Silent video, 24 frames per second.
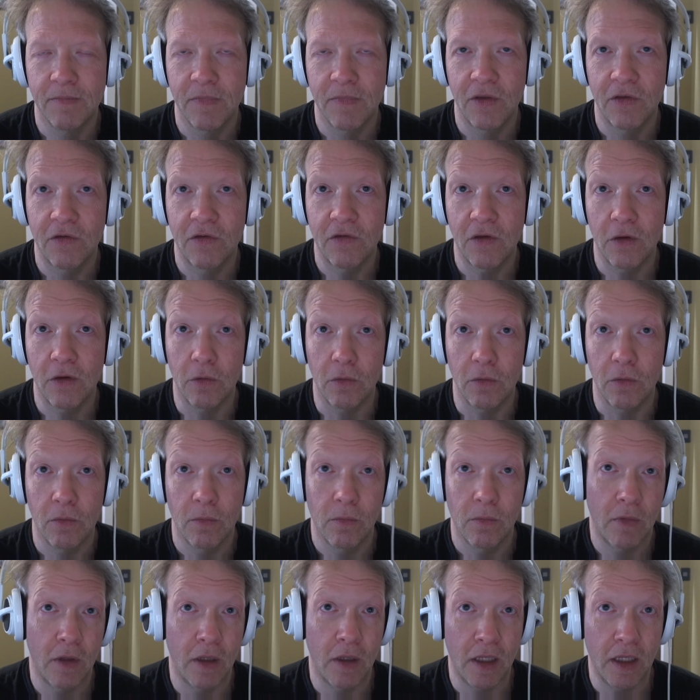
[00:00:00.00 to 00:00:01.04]
So,
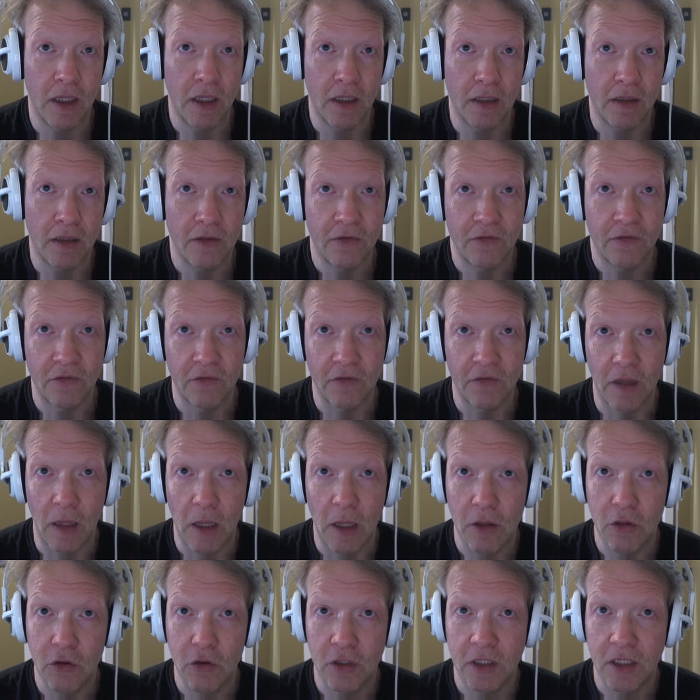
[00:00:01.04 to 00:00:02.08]
again, this is the
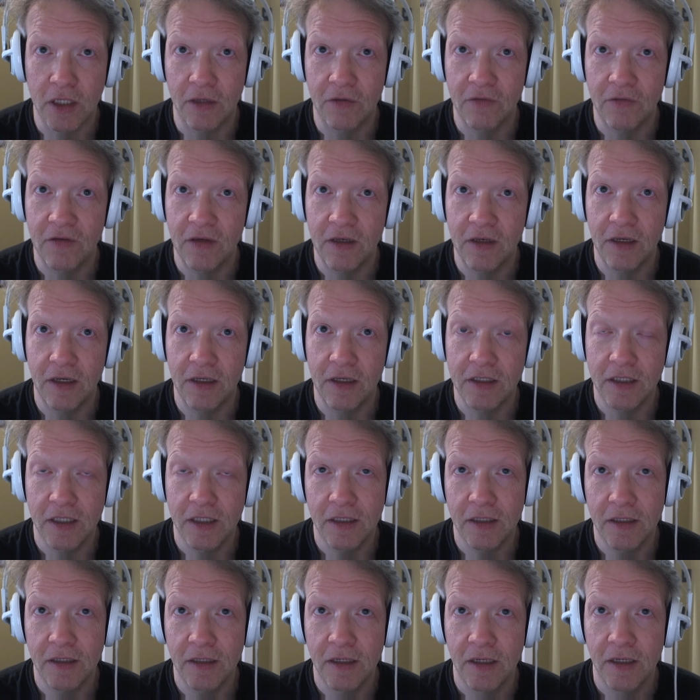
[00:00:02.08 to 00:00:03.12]
Logitech
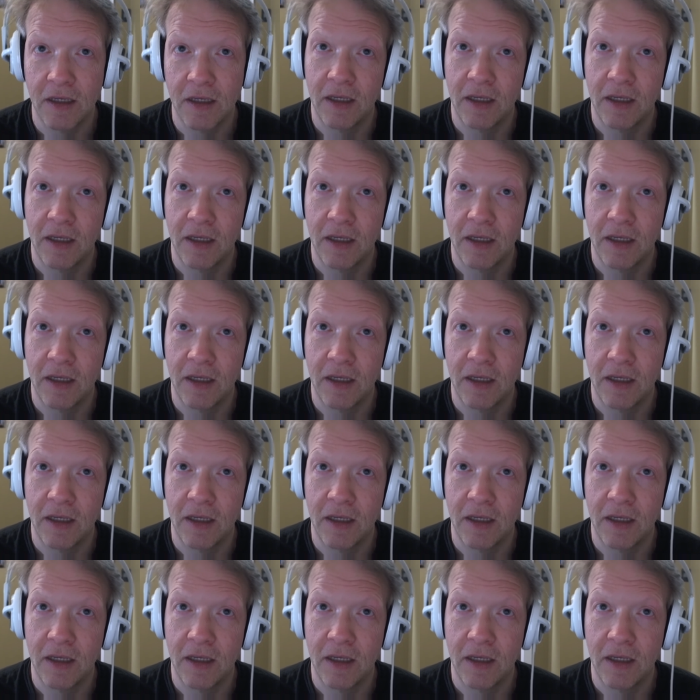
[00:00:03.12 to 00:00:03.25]
C910,